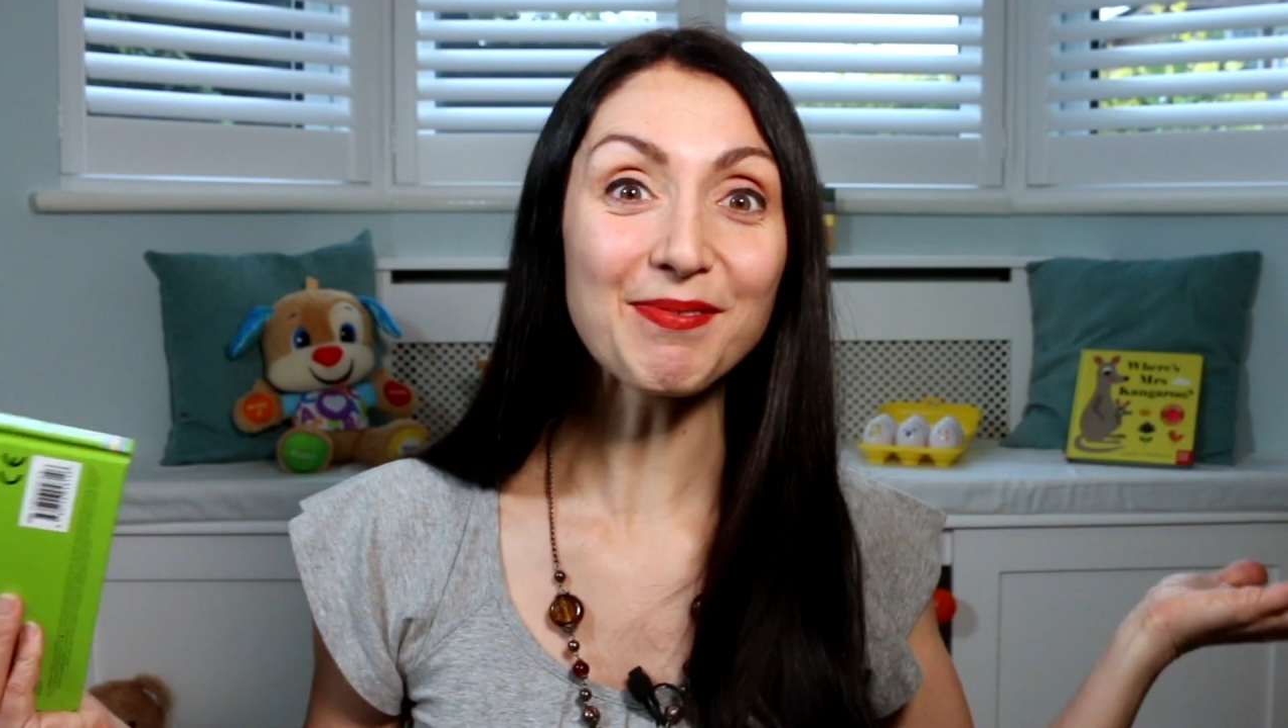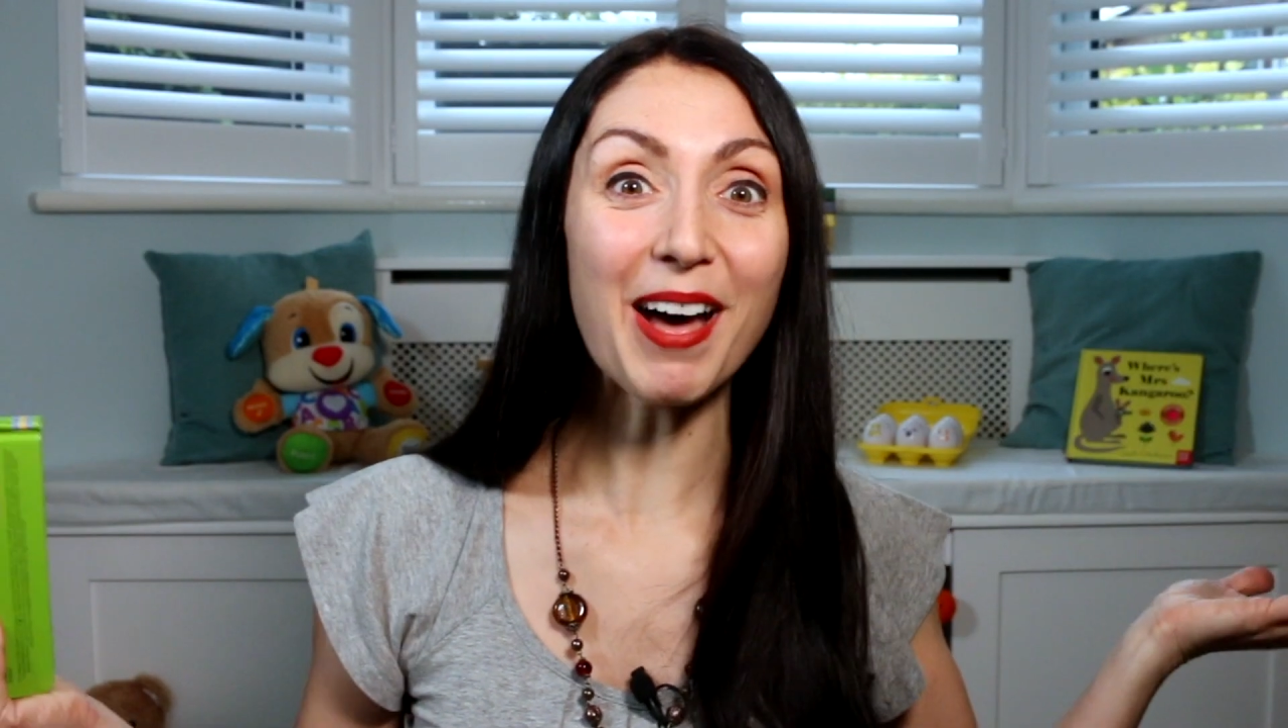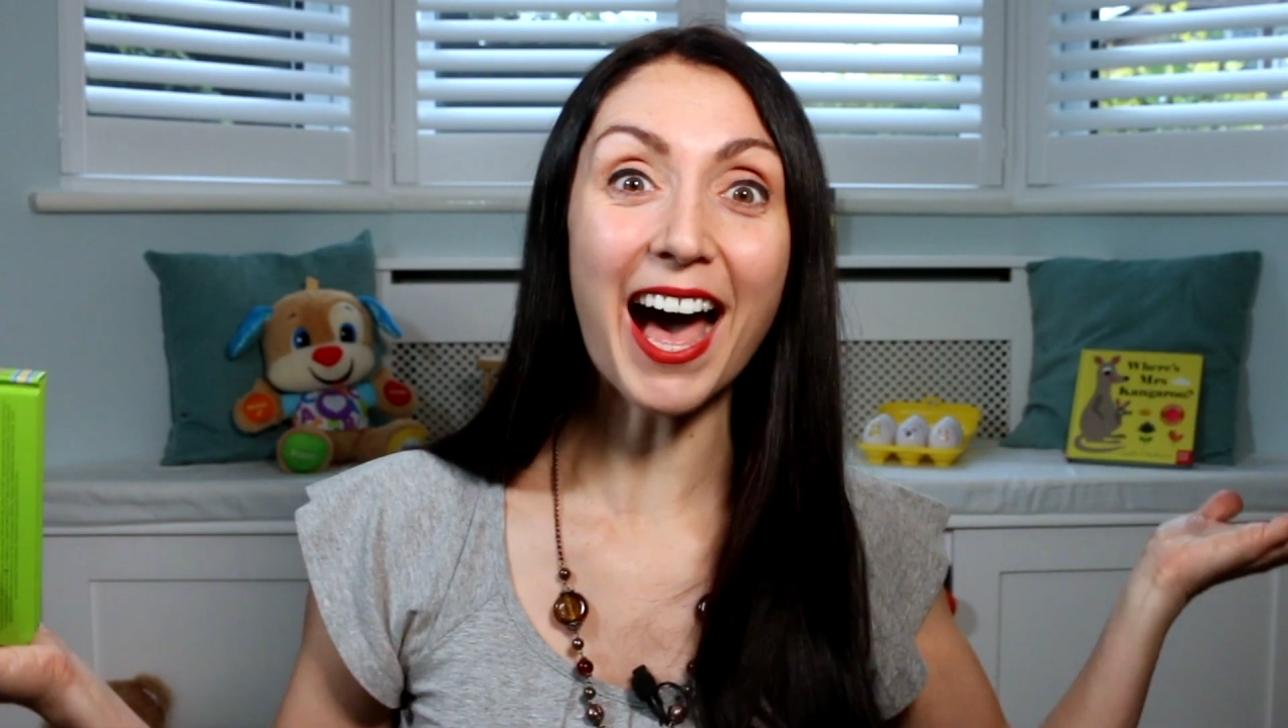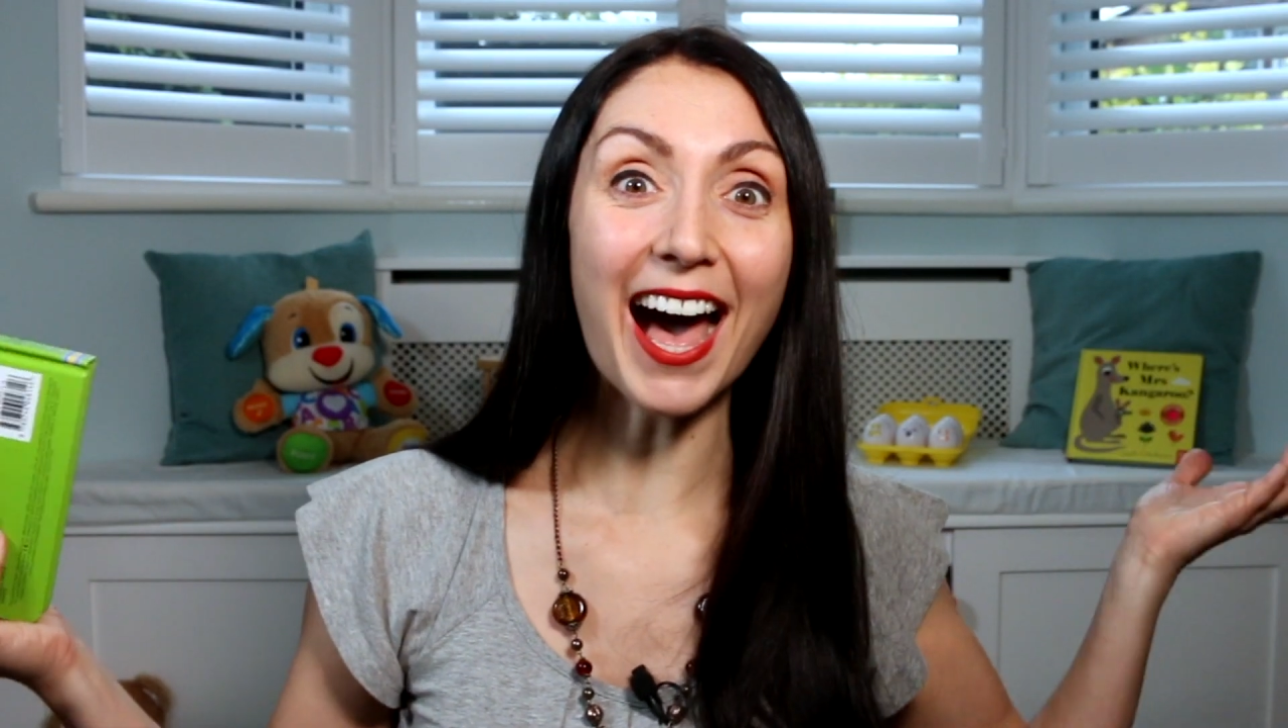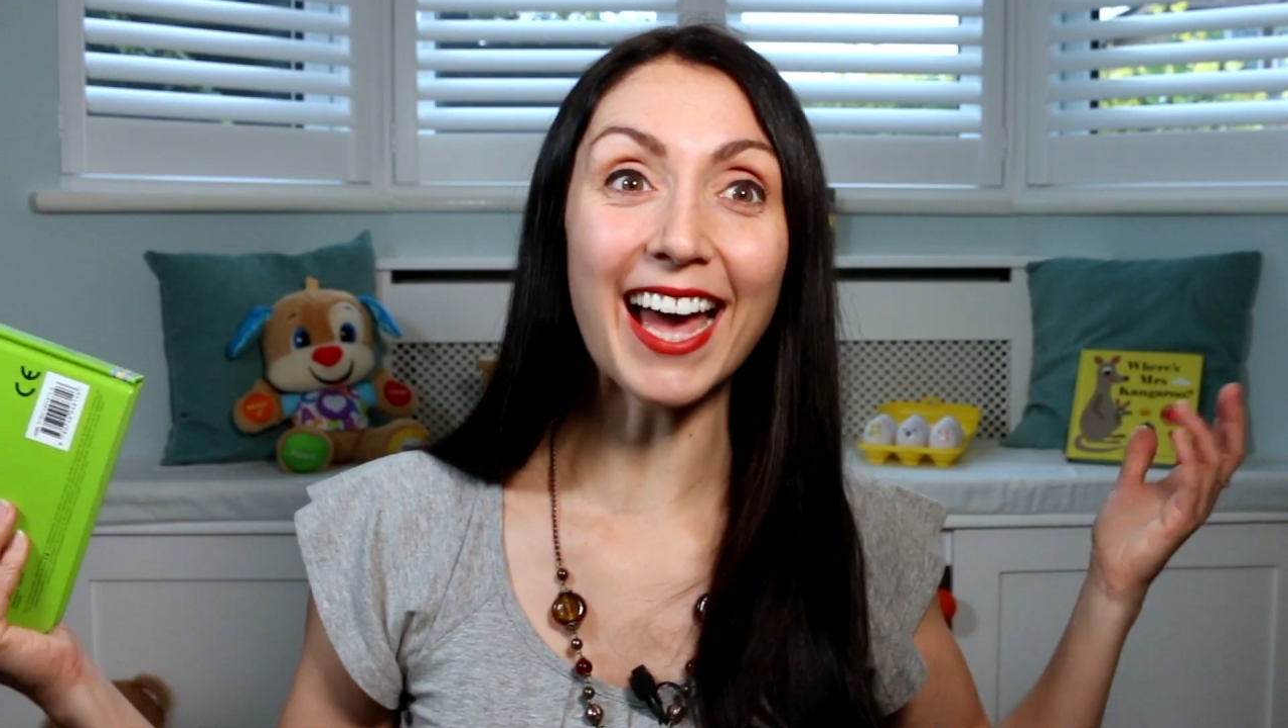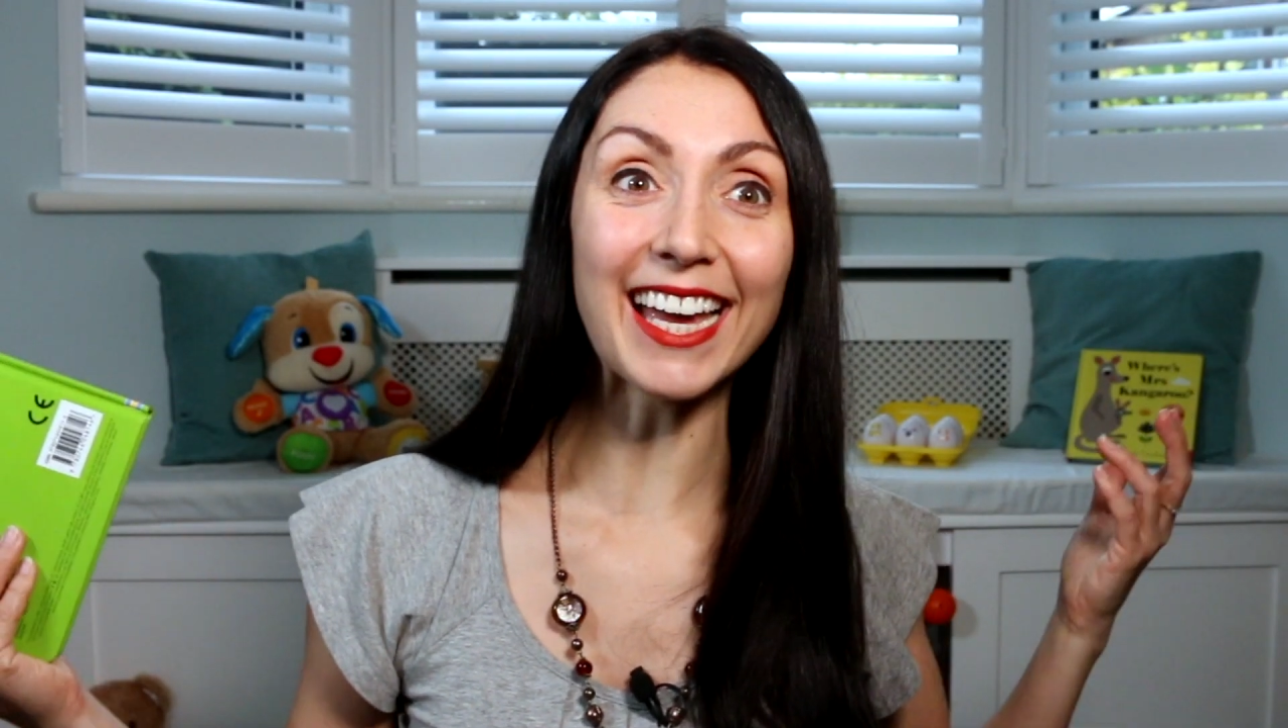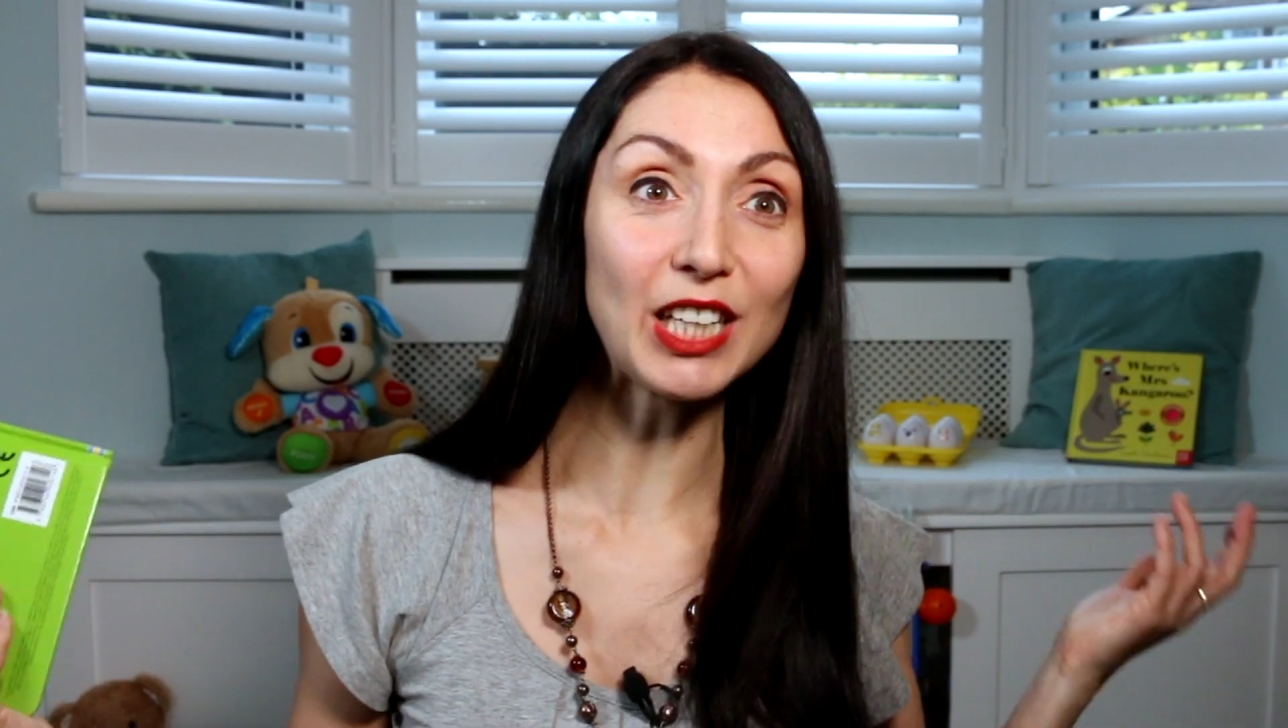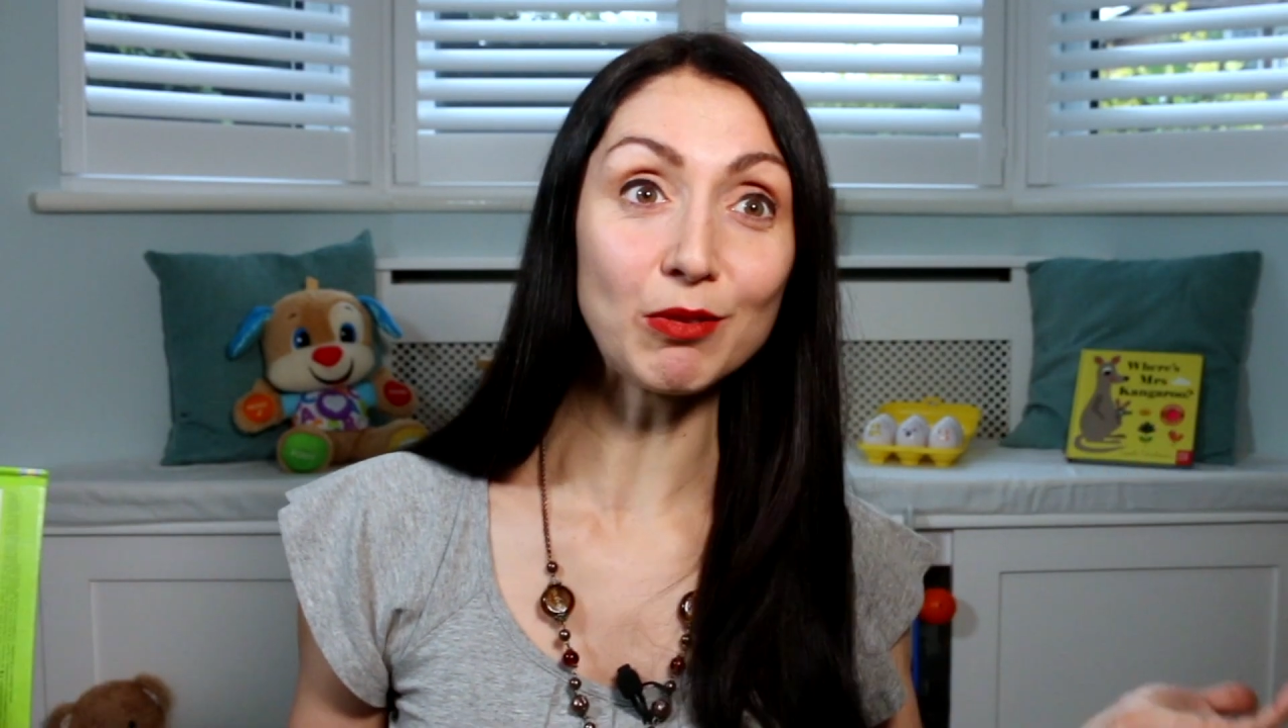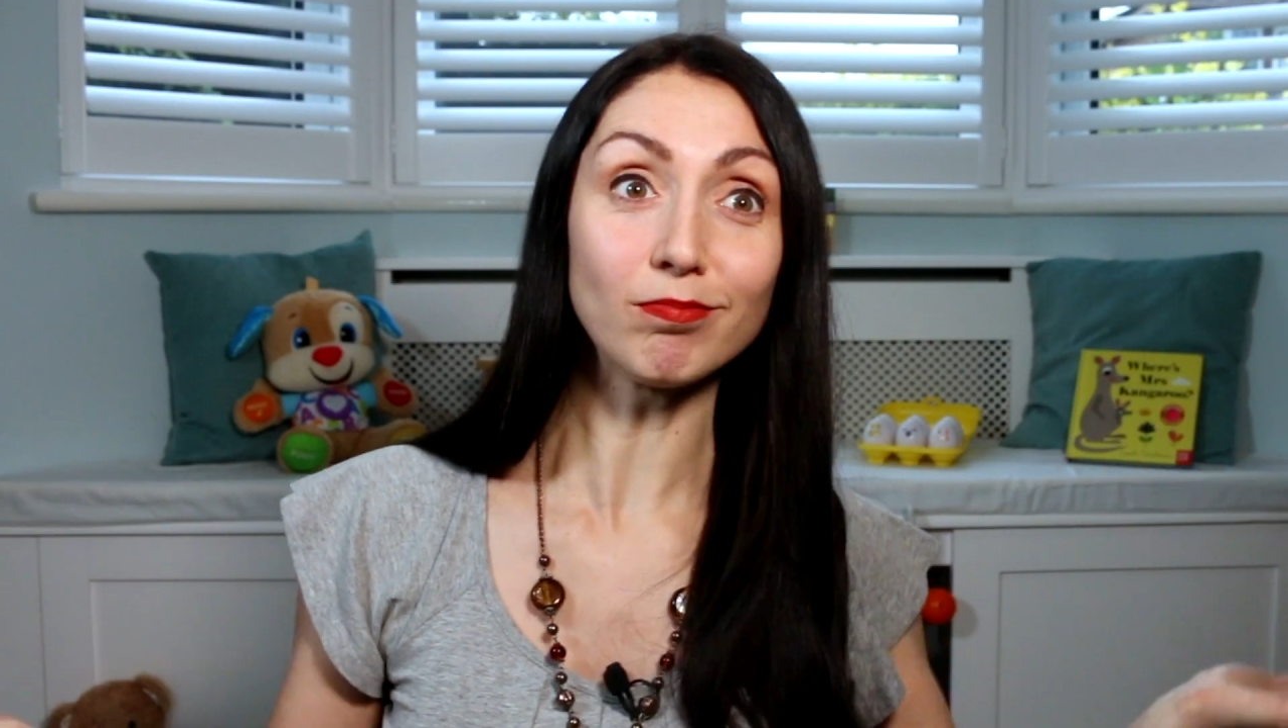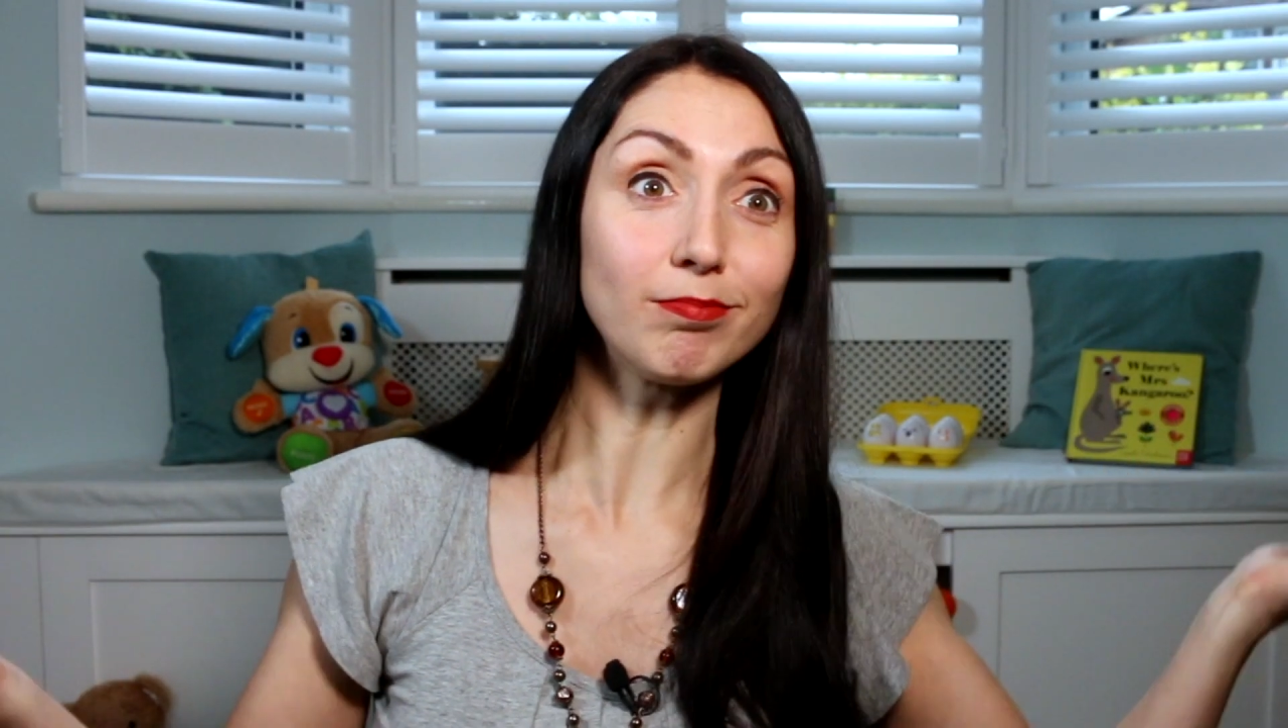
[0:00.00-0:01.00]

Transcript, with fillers: my